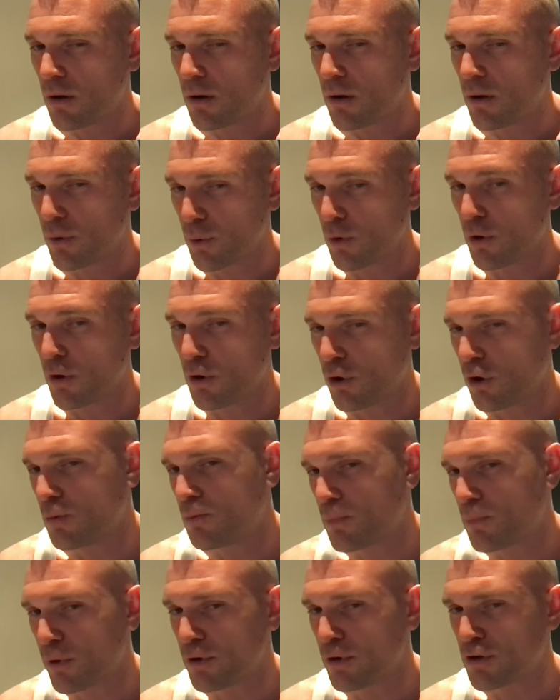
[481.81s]
You're a
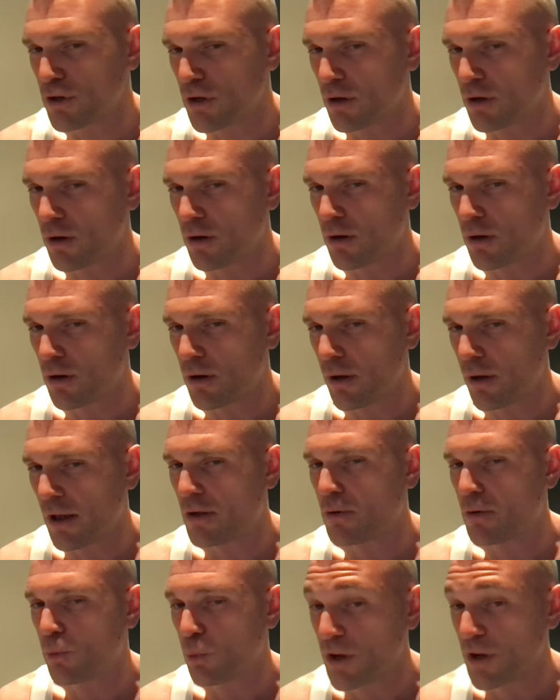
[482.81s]
good person.
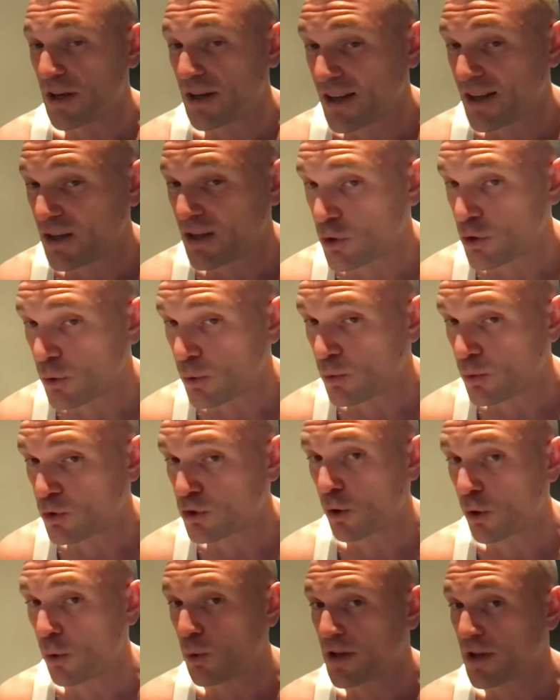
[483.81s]
And we need you.
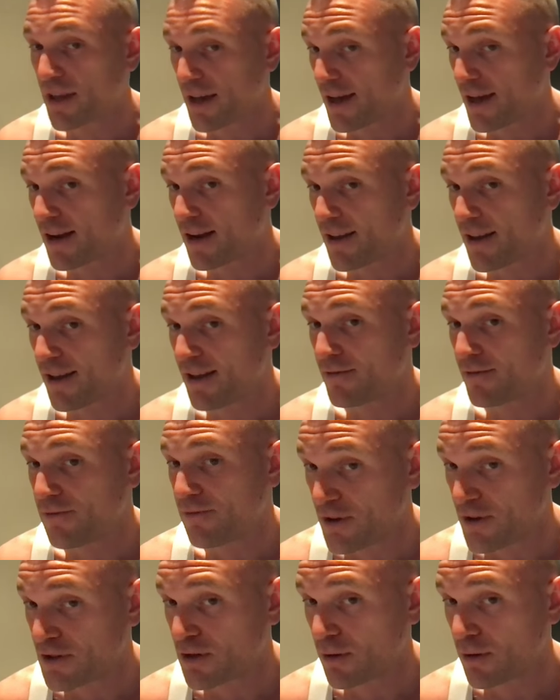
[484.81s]
So get in
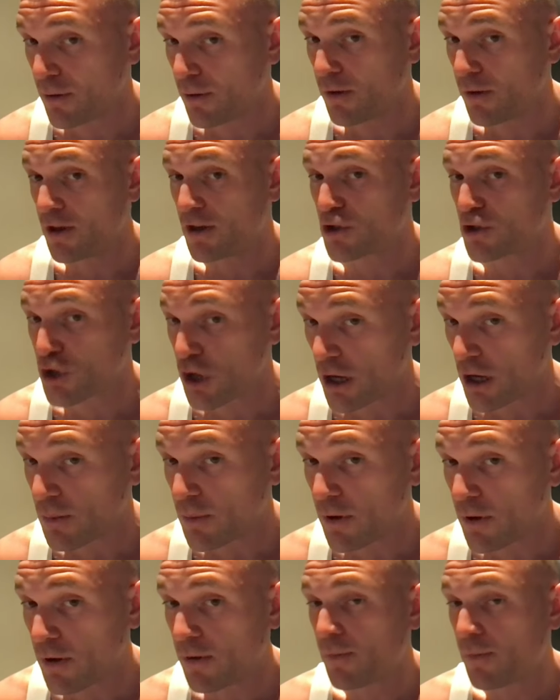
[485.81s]
physical shape.